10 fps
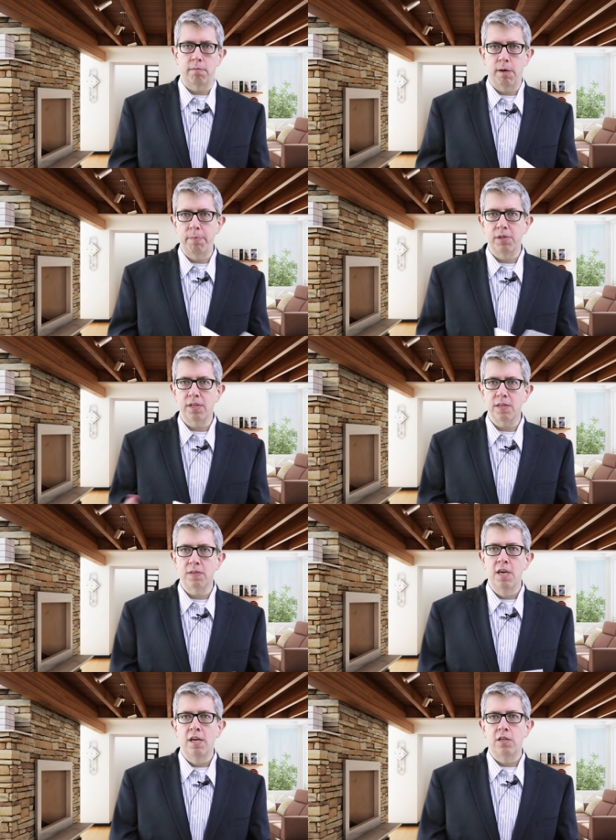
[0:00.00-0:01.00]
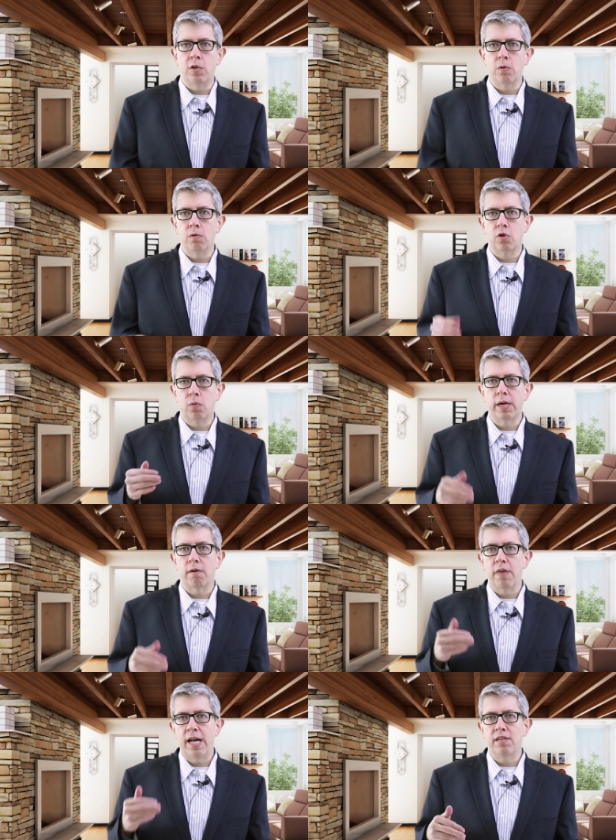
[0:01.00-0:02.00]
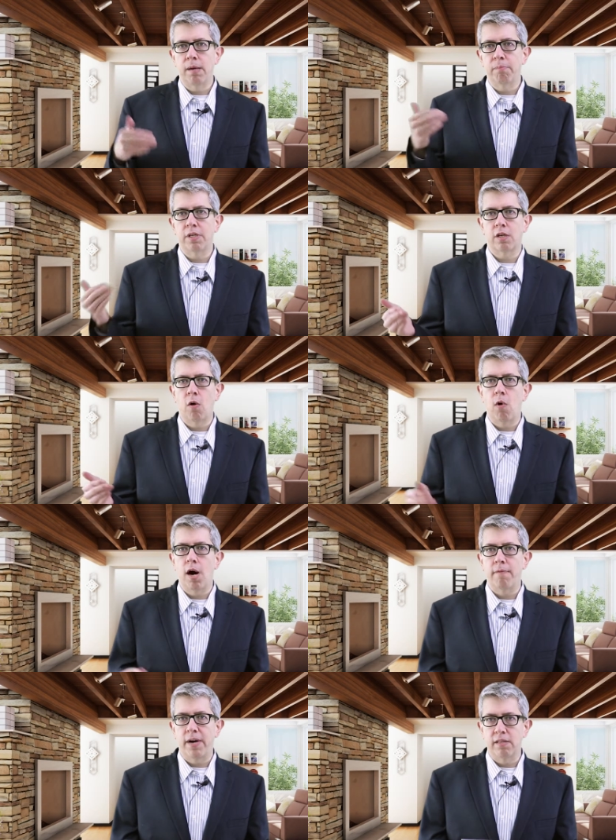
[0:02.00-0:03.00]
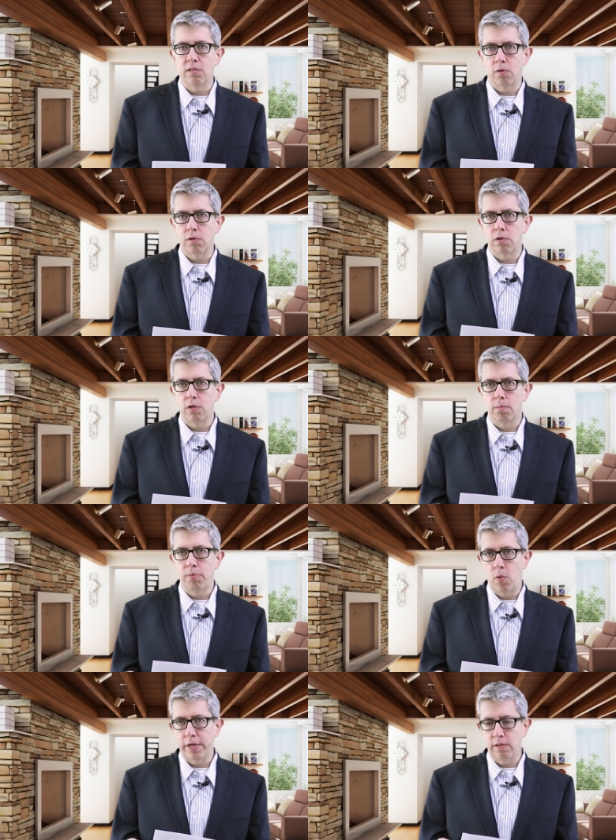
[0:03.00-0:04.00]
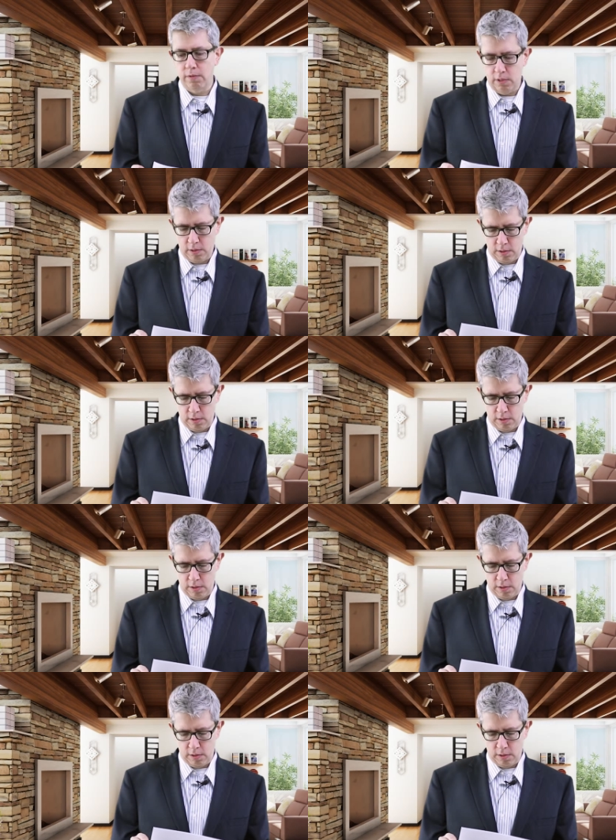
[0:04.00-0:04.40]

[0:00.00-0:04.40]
abilities to trigger that template to go off on certain points.